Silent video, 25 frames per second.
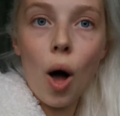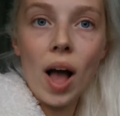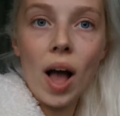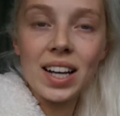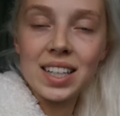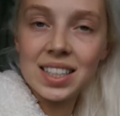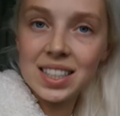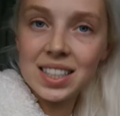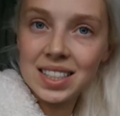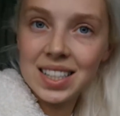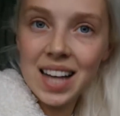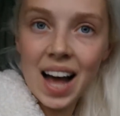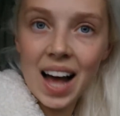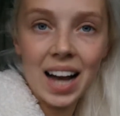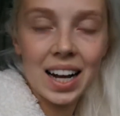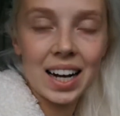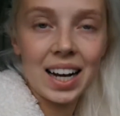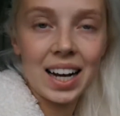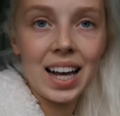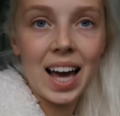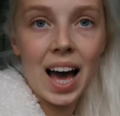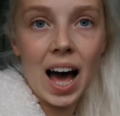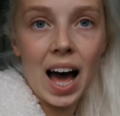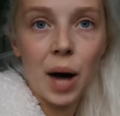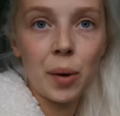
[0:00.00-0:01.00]

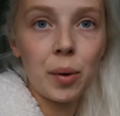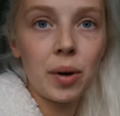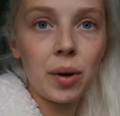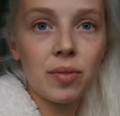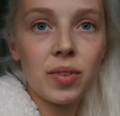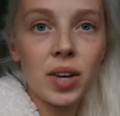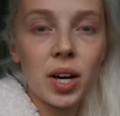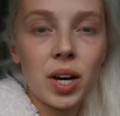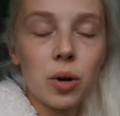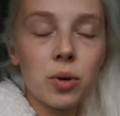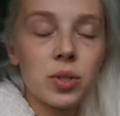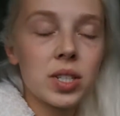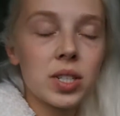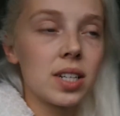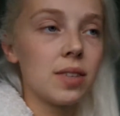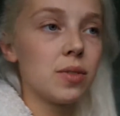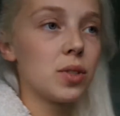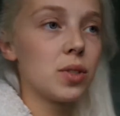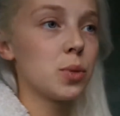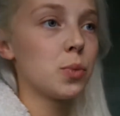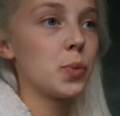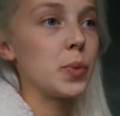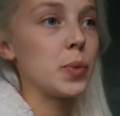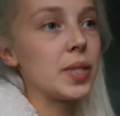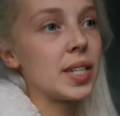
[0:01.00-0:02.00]
exactly how it feels. And if
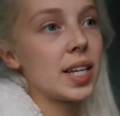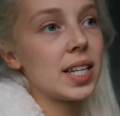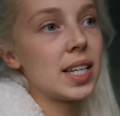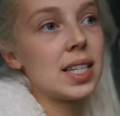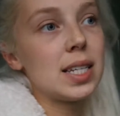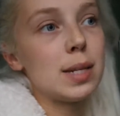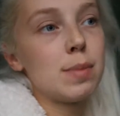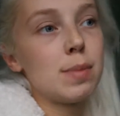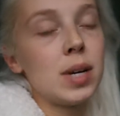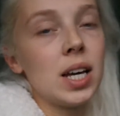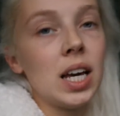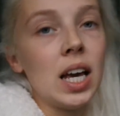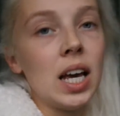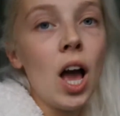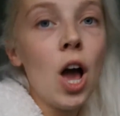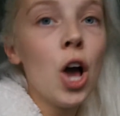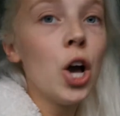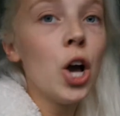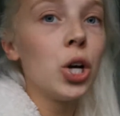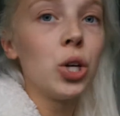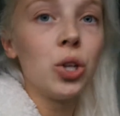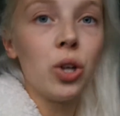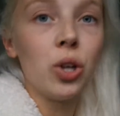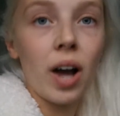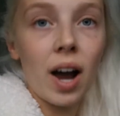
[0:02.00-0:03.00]
someone says to me,
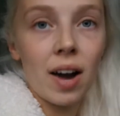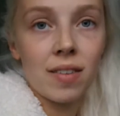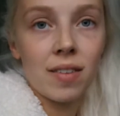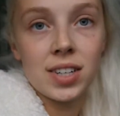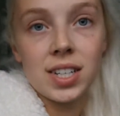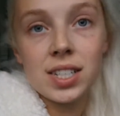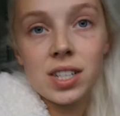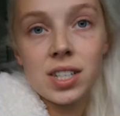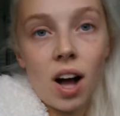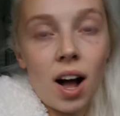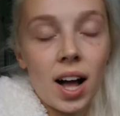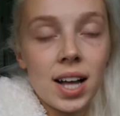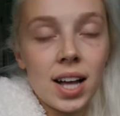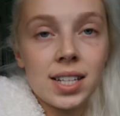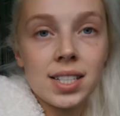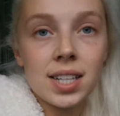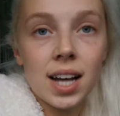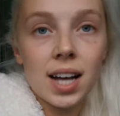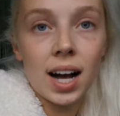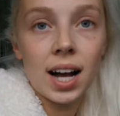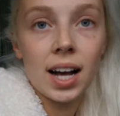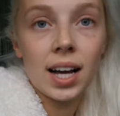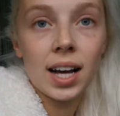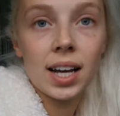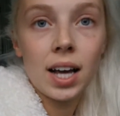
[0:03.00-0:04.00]
you're having a tired
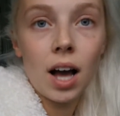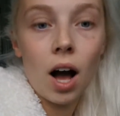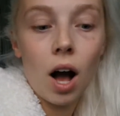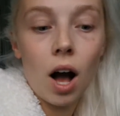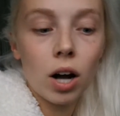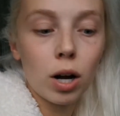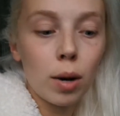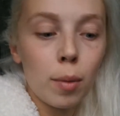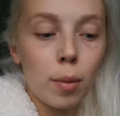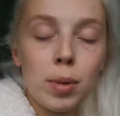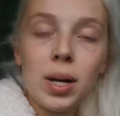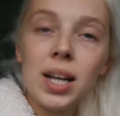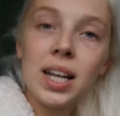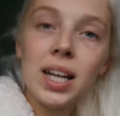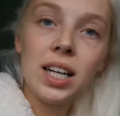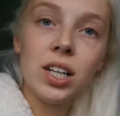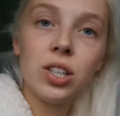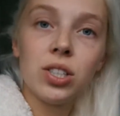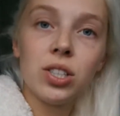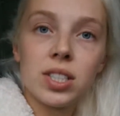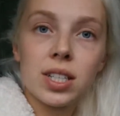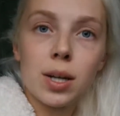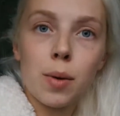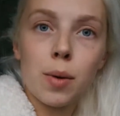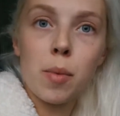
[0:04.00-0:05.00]
day, I completely
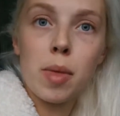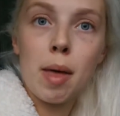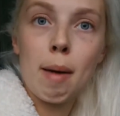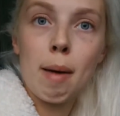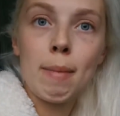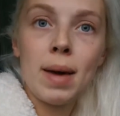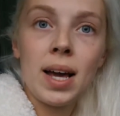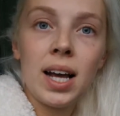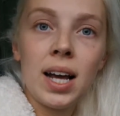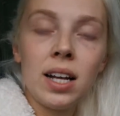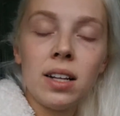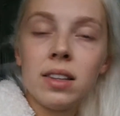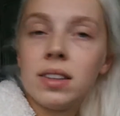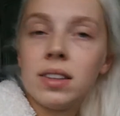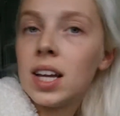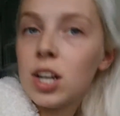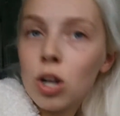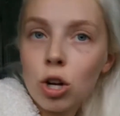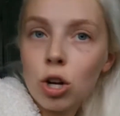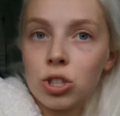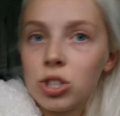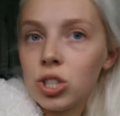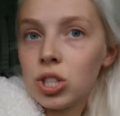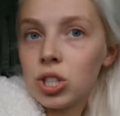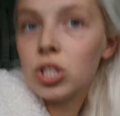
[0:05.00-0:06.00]
understand what they mean. They're
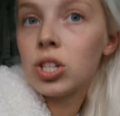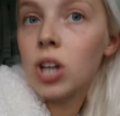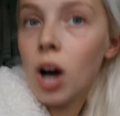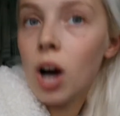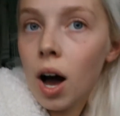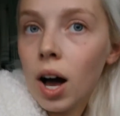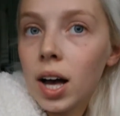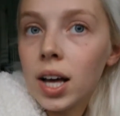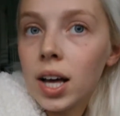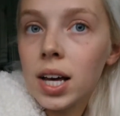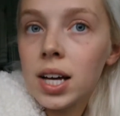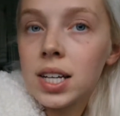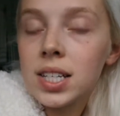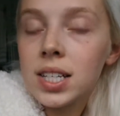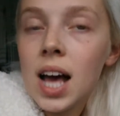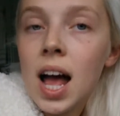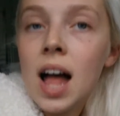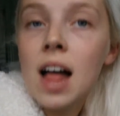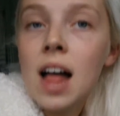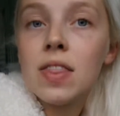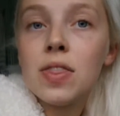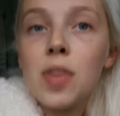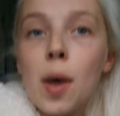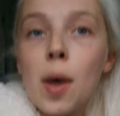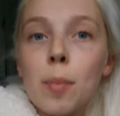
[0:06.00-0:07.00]
not just tired,
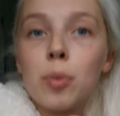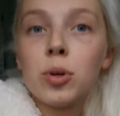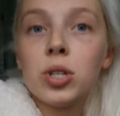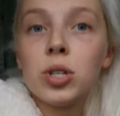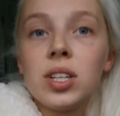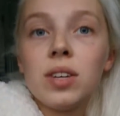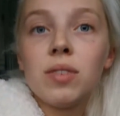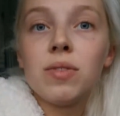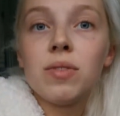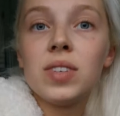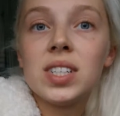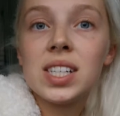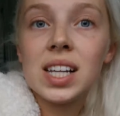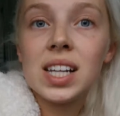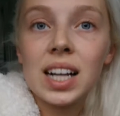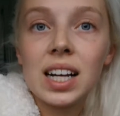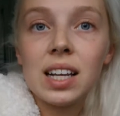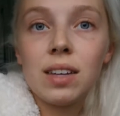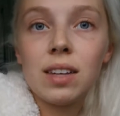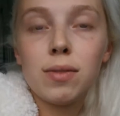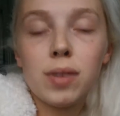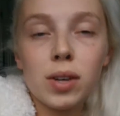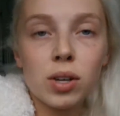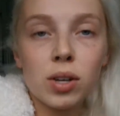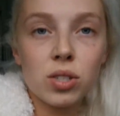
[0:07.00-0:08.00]
their body
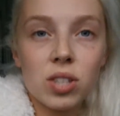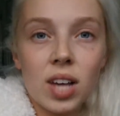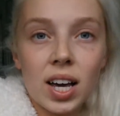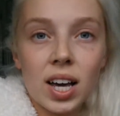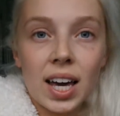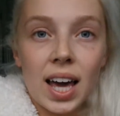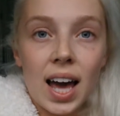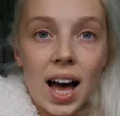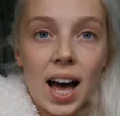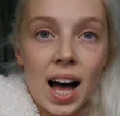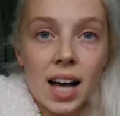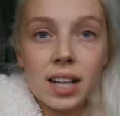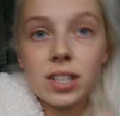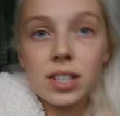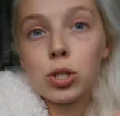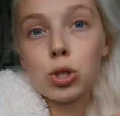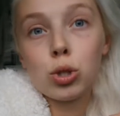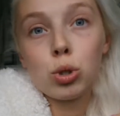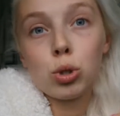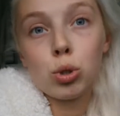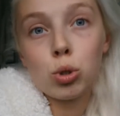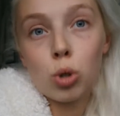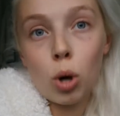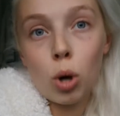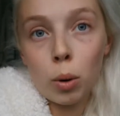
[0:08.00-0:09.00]
physically feels like it has
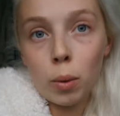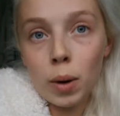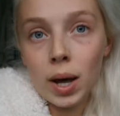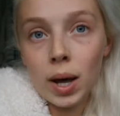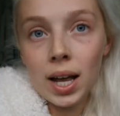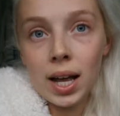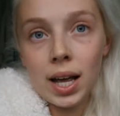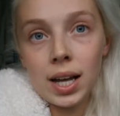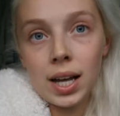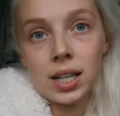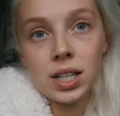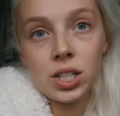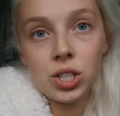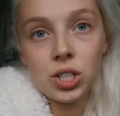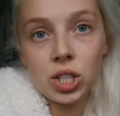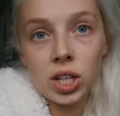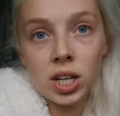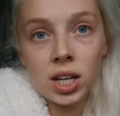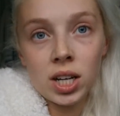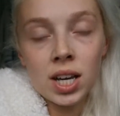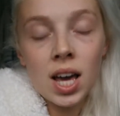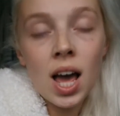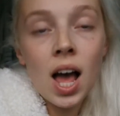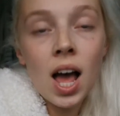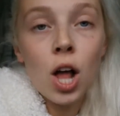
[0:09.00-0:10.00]
no
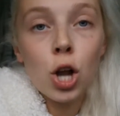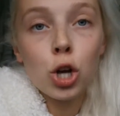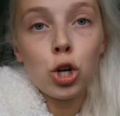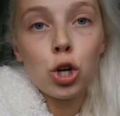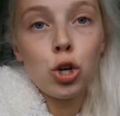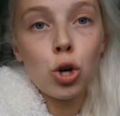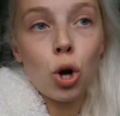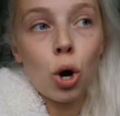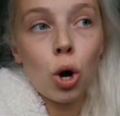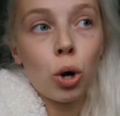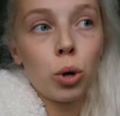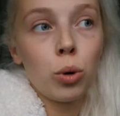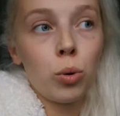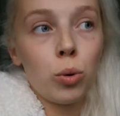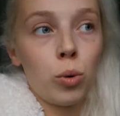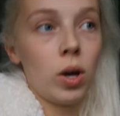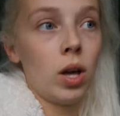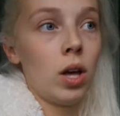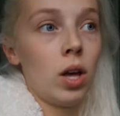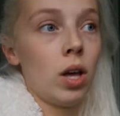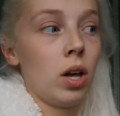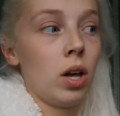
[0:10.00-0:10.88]
energy, no